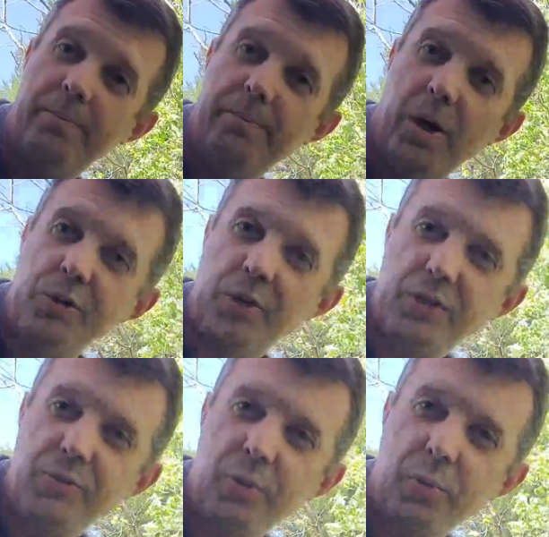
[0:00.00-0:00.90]
apologize
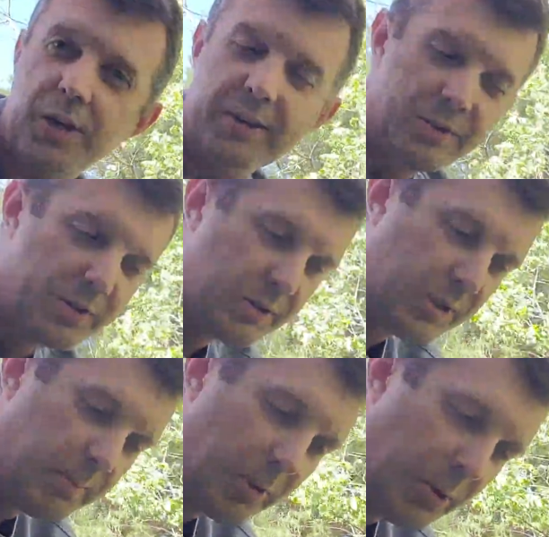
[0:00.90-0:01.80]
for the wind, you can see
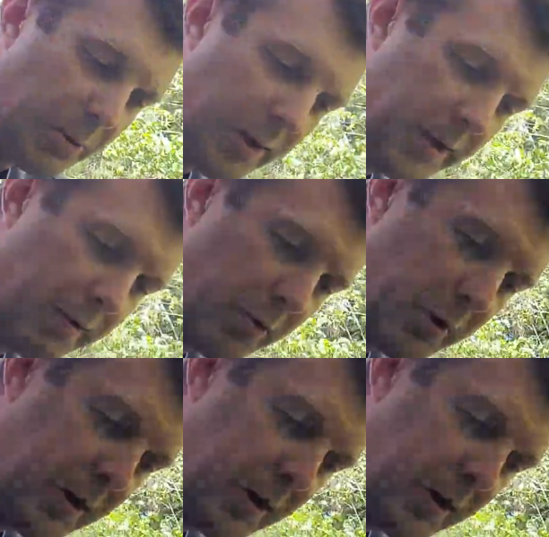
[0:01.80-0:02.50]
it blowing around everywhere,